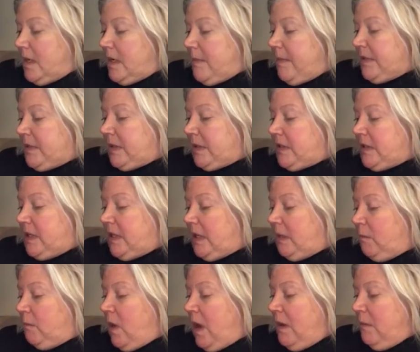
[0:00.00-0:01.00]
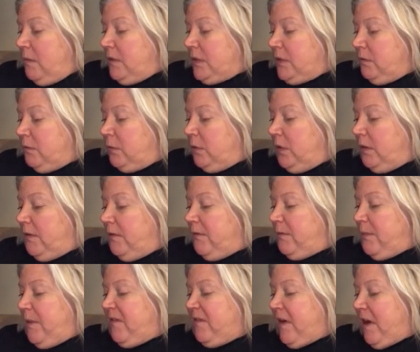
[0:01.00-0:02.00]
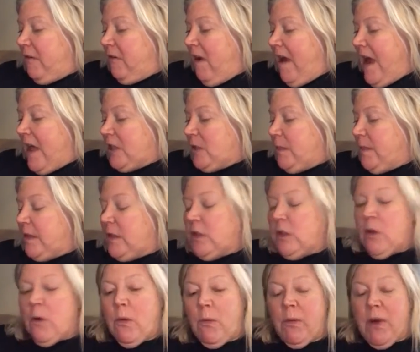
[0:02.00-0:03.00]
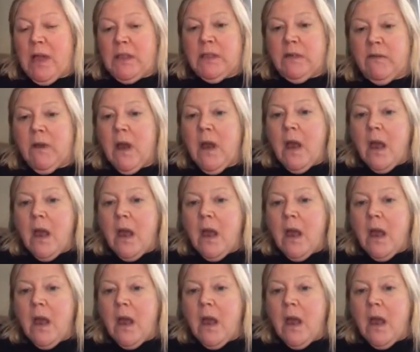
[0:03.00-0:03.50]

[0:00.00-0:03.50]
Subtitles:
Number 16, what was the rule of Pharaoh Hatshepsut so impressive?